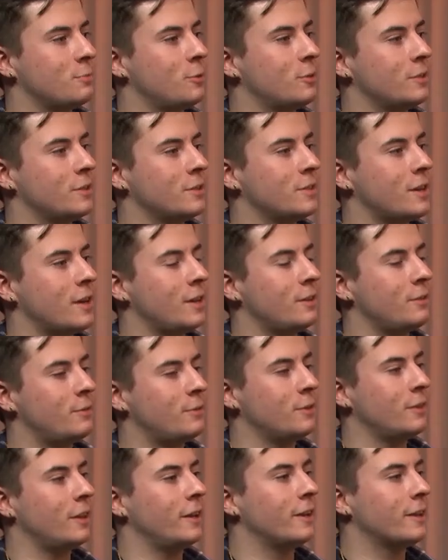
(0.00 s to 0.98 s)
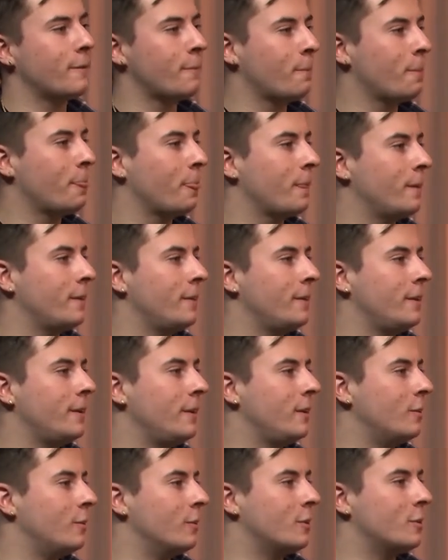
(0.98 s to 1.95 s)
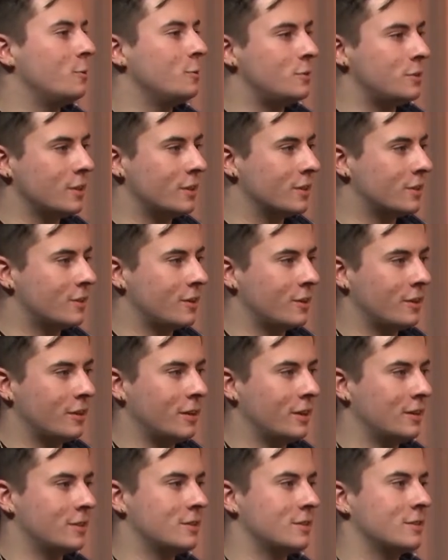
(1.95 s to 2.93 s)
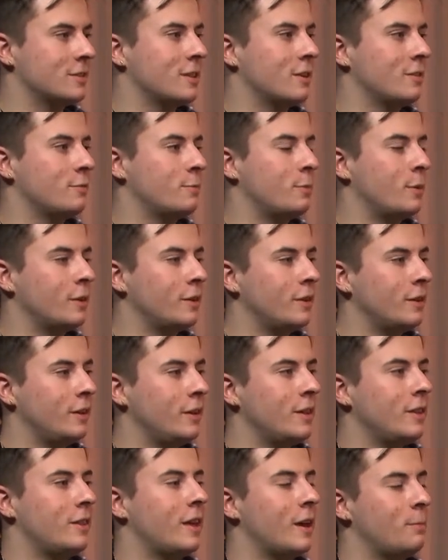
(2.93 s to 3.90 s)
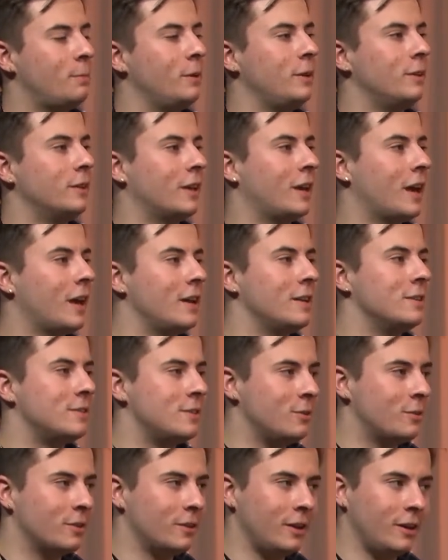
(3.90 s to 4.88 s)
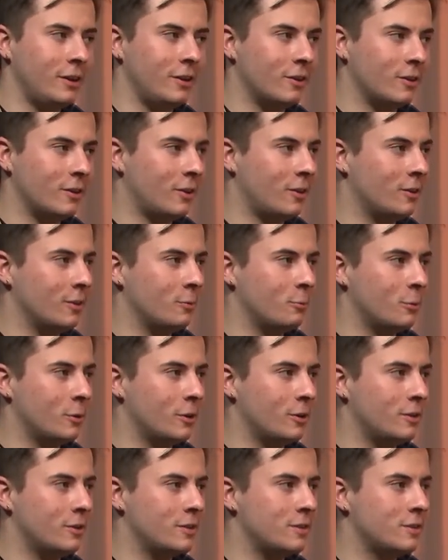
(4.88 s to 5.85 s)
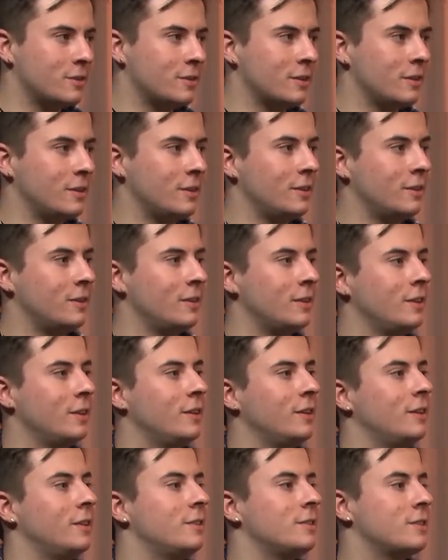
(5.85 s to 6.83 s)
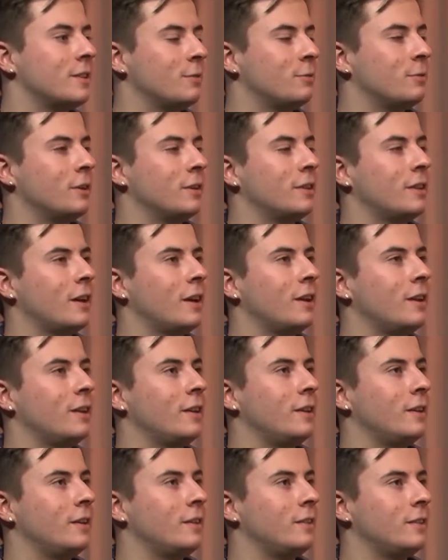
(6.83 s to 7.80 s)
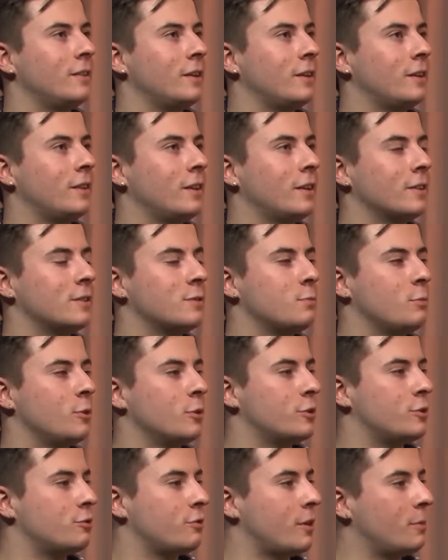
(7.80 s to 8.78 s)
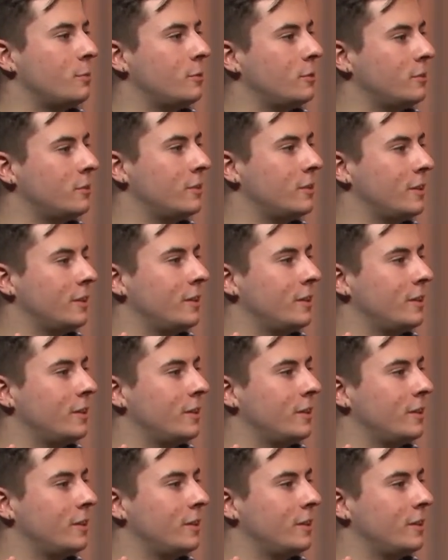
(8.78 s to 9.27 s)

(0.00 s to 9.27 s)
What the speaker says: more designed for acoustic guitar gigs and stuff. But that being the case, you can hear all the words and stuff like that. And I think it's more treble.